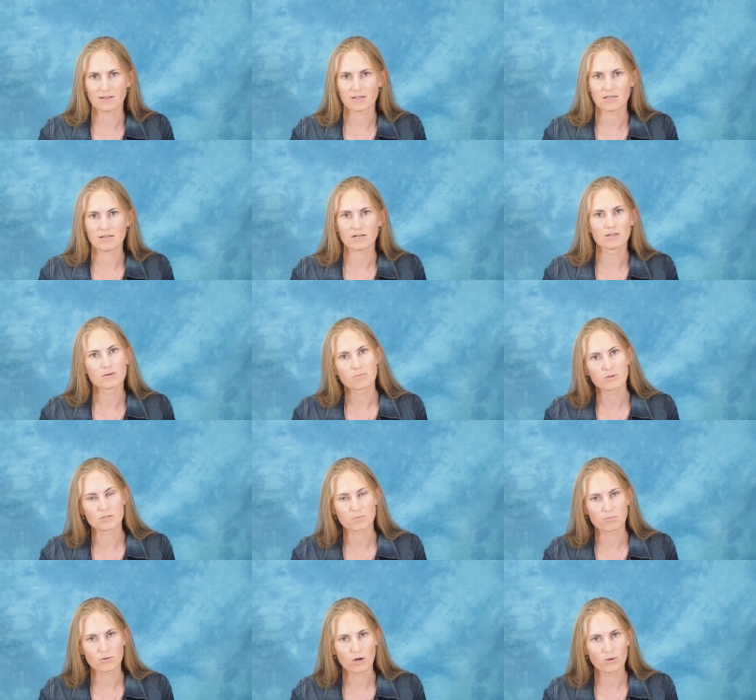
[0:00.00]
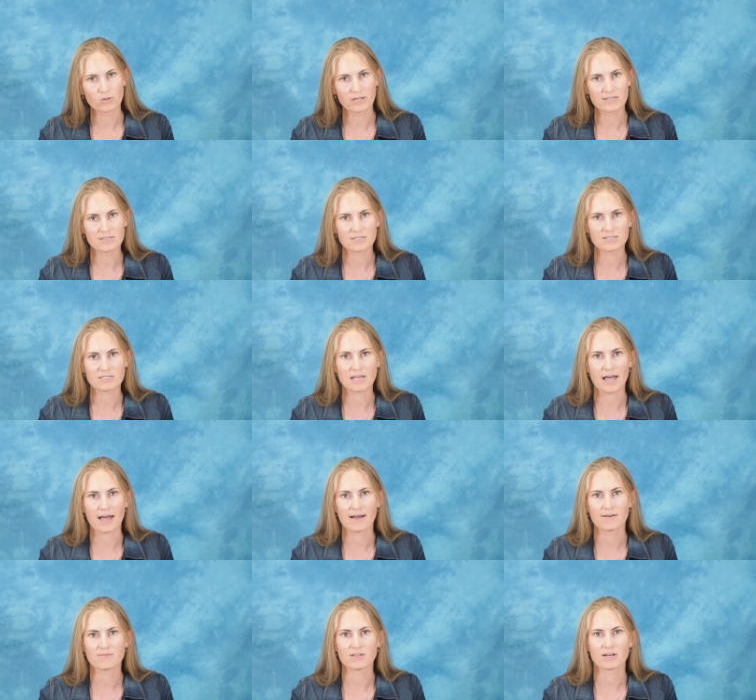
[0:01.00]
the Olympus Pro lenses
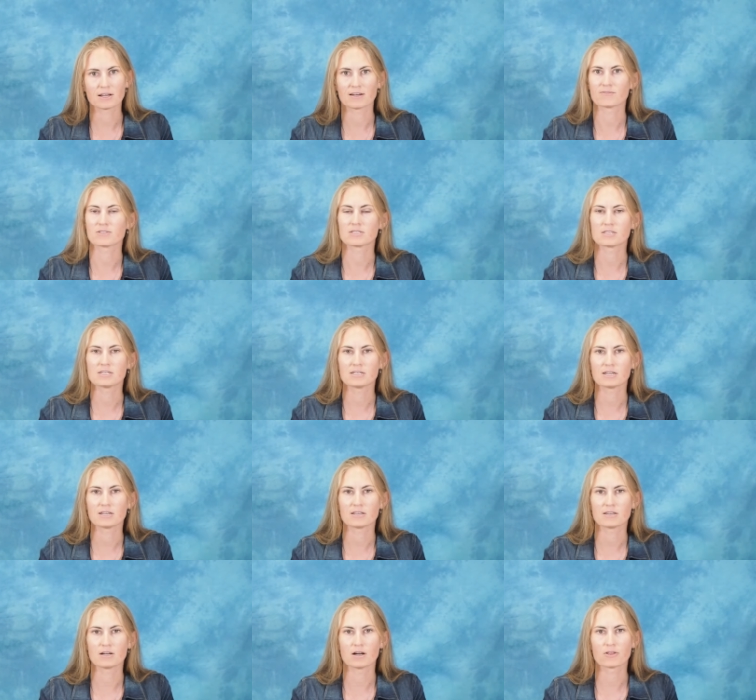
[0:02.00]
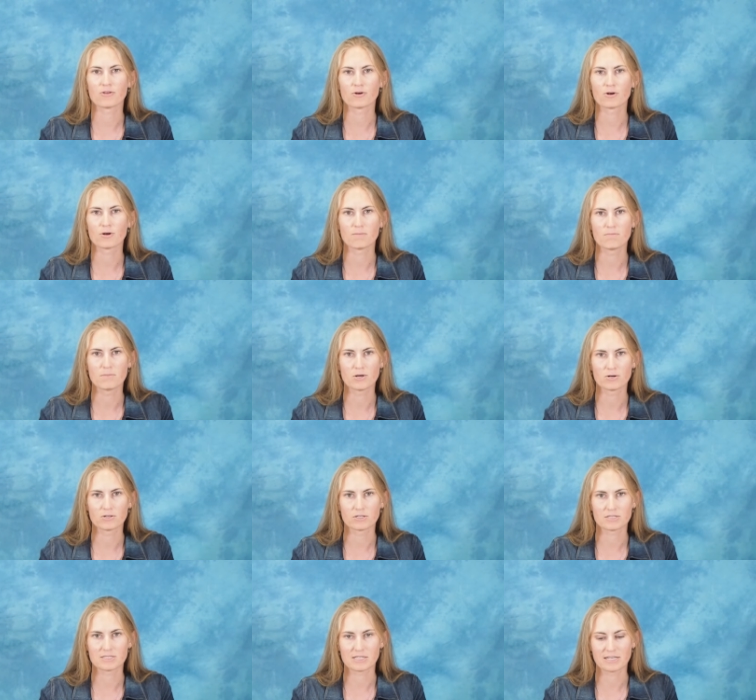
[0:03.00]
have that I haven't seen in any other
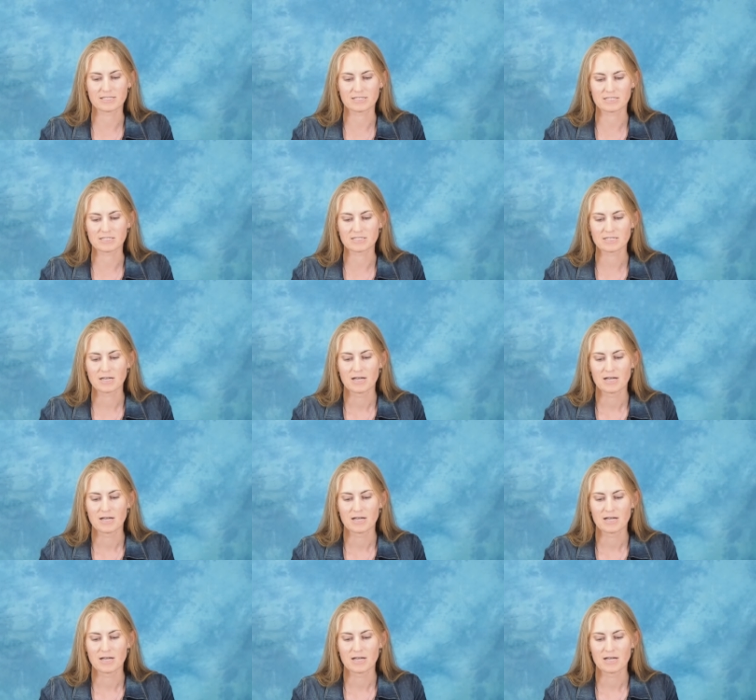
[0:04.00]
mirrorless lenses